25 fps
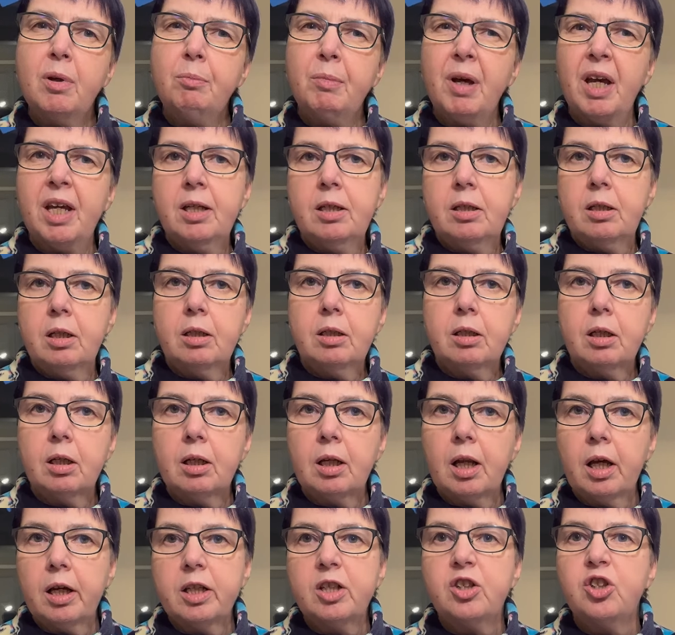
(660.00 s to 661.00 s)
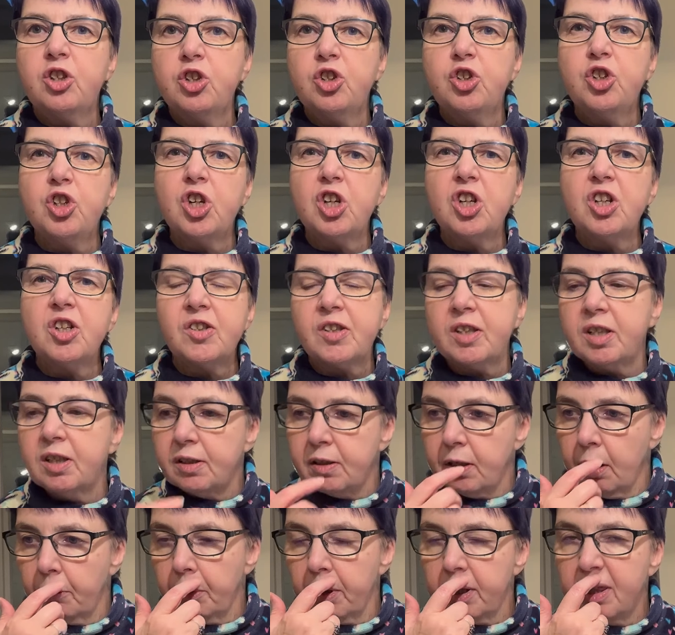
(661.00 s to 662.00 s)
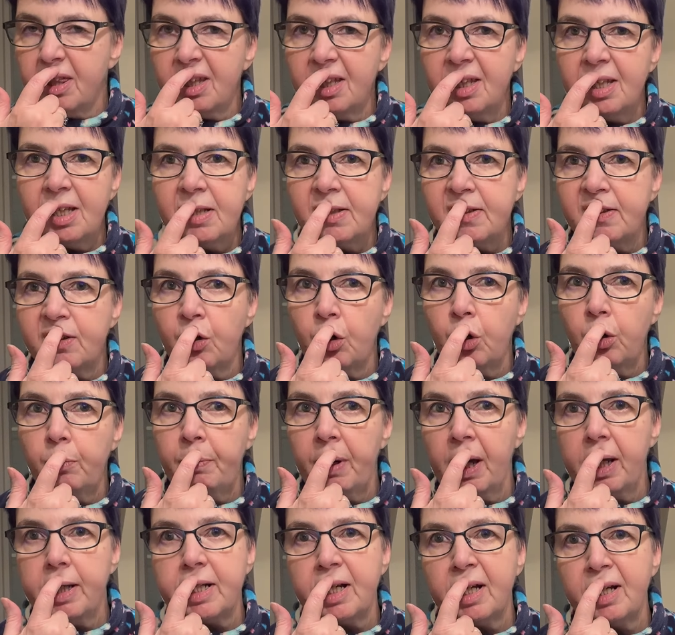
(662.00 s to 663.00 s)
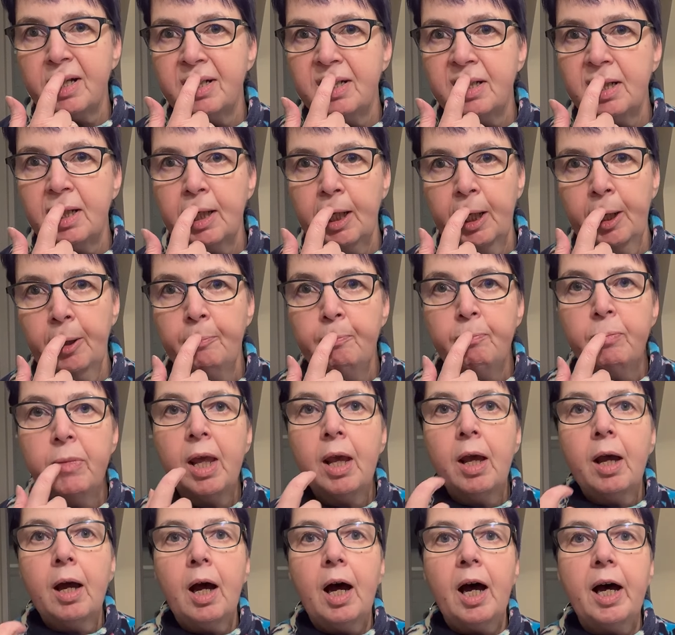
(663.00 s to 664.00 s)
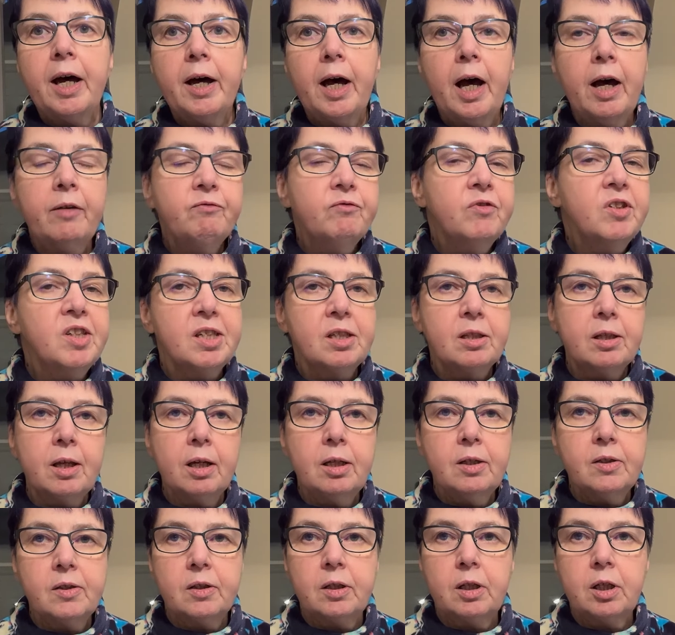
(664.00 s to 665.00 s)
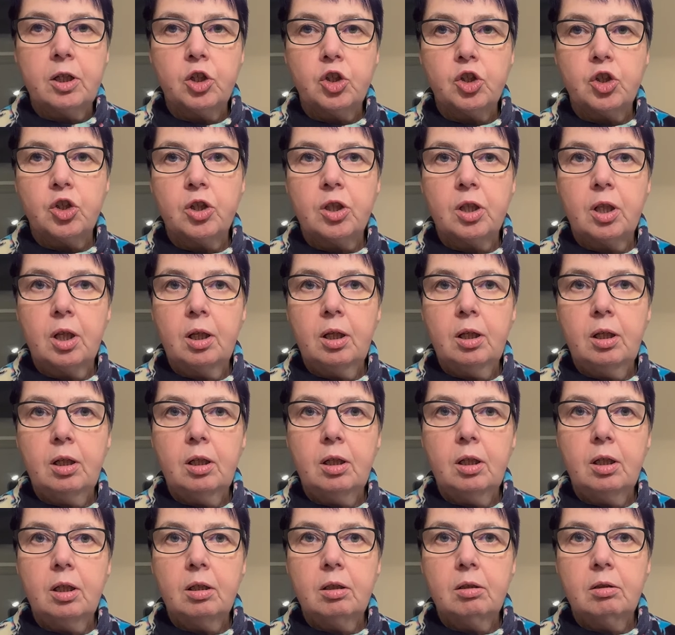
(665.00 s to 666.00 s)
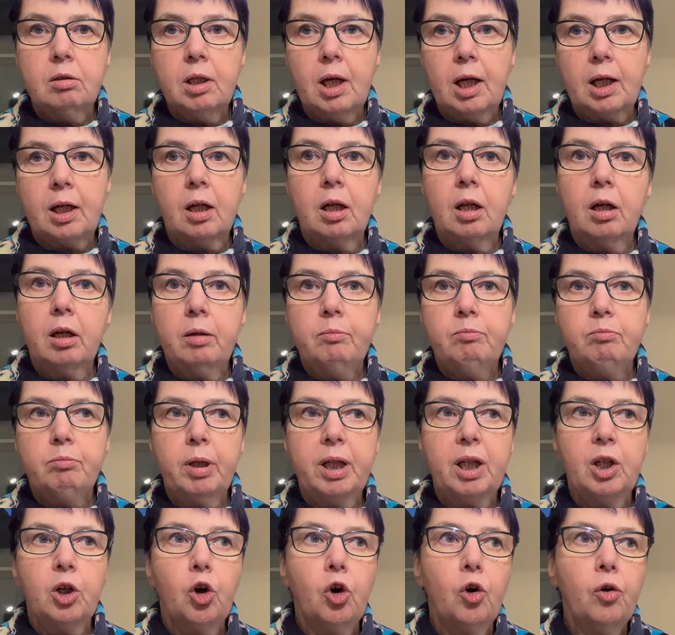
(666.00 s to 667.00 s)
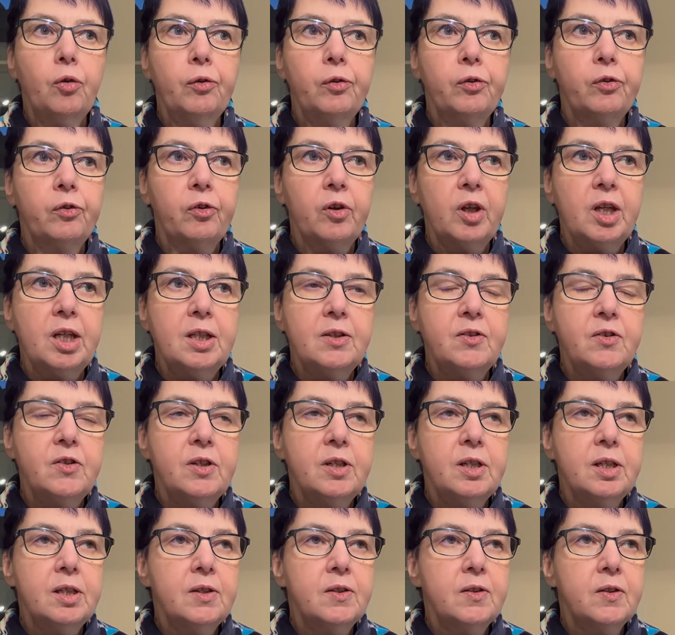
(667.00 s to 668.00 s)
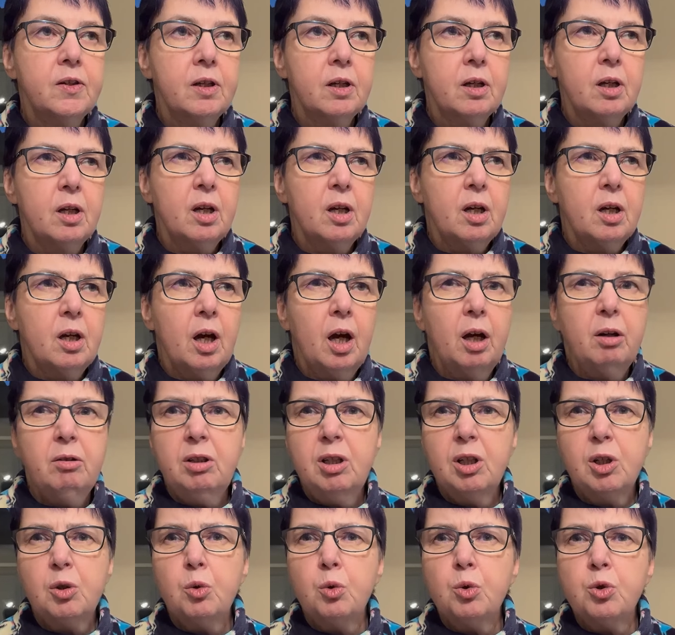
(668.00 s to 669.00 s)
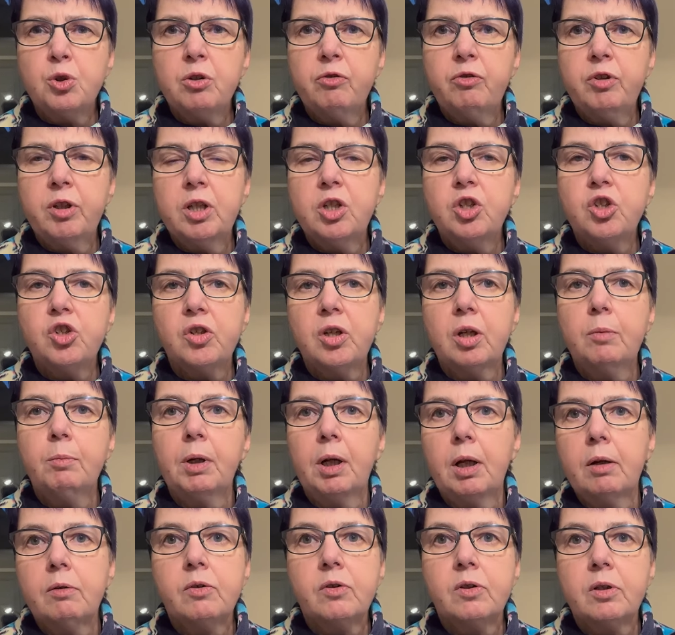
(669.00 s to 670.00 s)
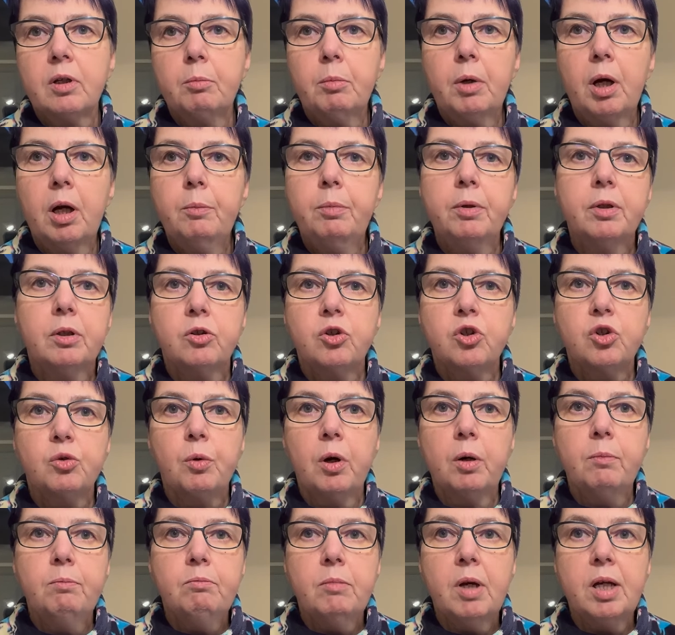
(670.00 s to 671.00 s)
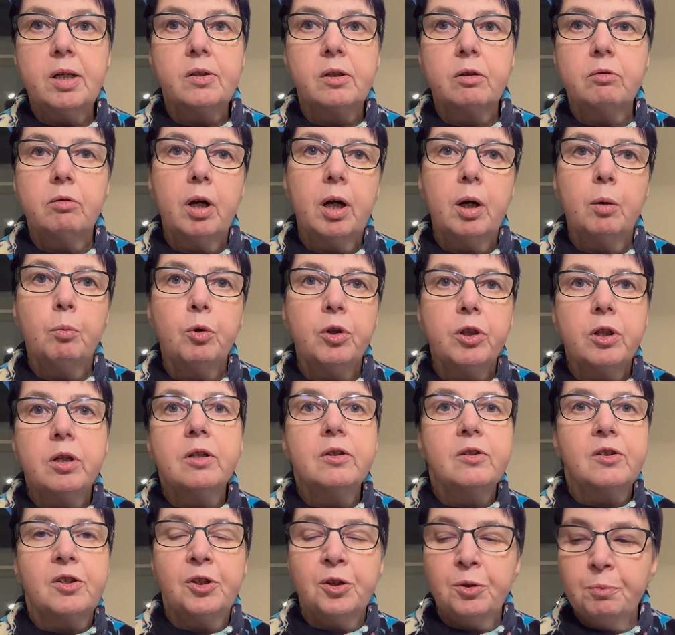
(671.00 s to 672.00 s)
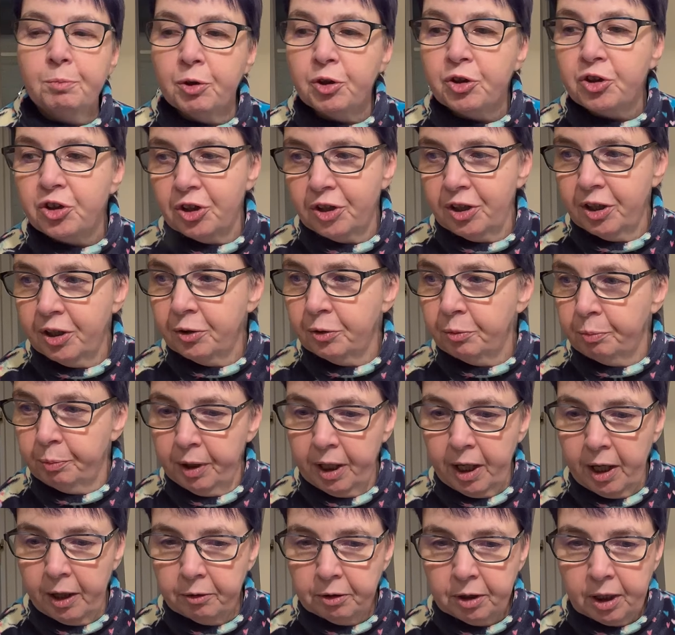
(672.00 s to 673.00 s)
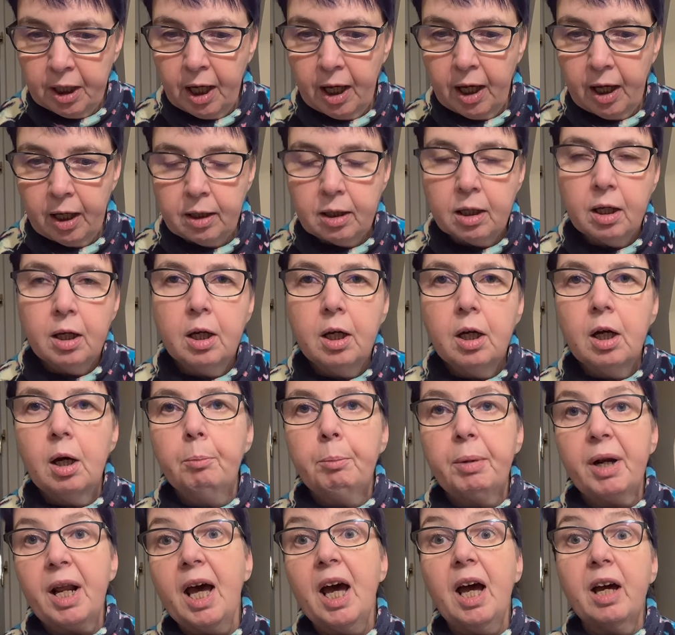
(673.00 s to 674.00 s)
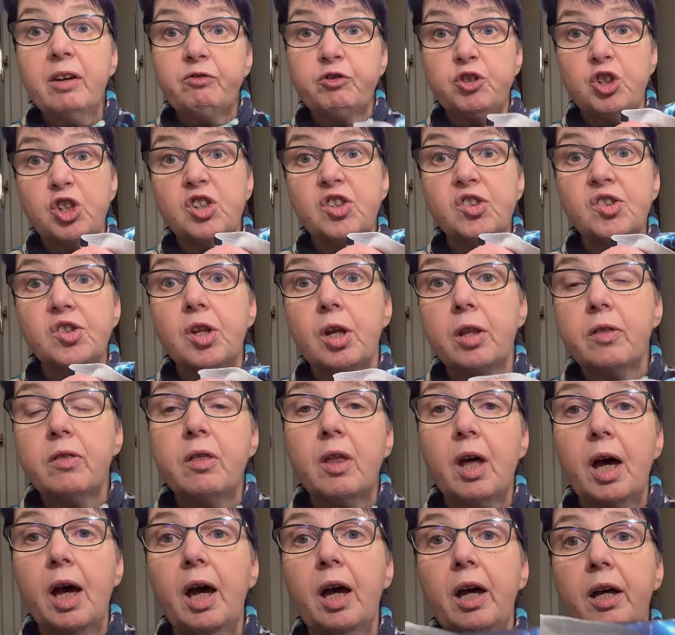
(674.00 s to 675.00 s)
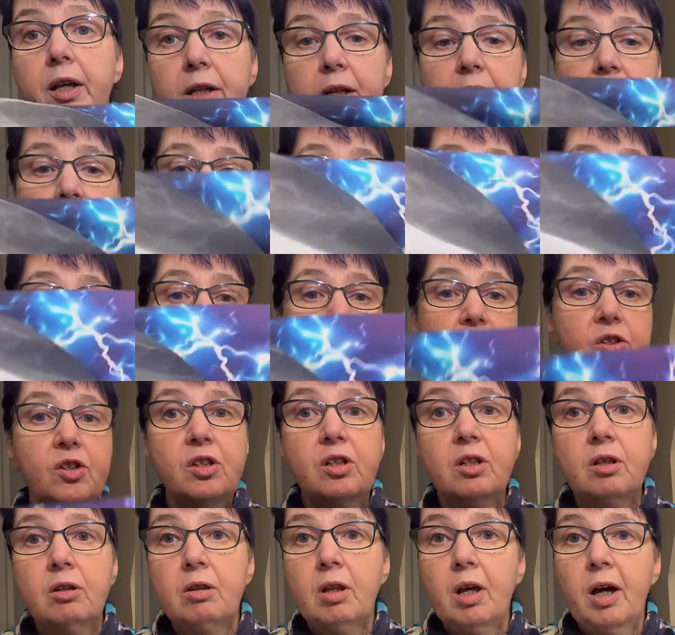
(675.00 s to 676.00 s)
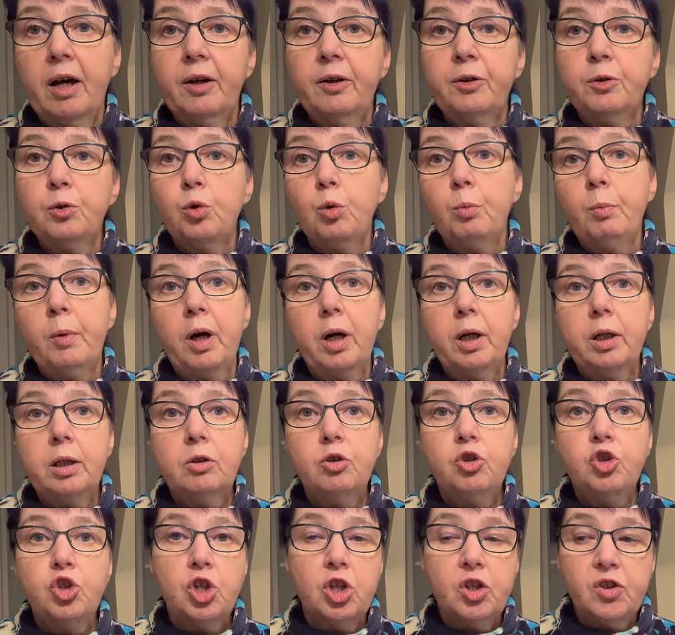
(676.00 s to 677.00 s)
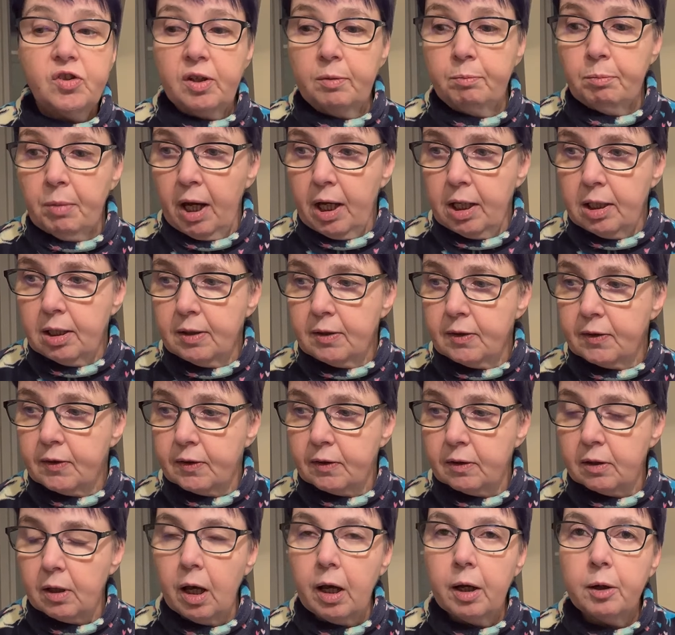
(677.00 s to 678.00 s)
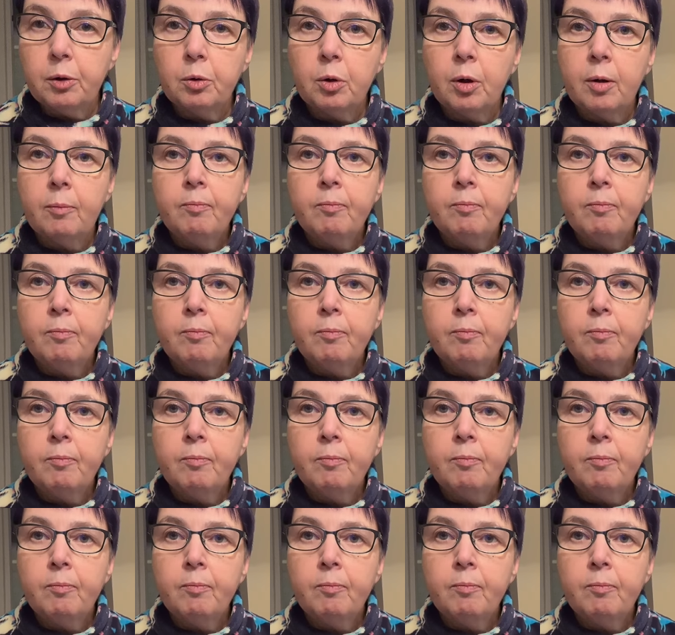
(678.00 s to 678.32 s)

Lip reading: made in a lighter jersey. So I think it's not a bad idea. I haven't stay stitched the neckline because it is only 1/4 inch seam allowance. I'm hoping I just won't mess around with it too much and it'll be okay. But I have just done that, and I tend to do that on all my jersey makes. So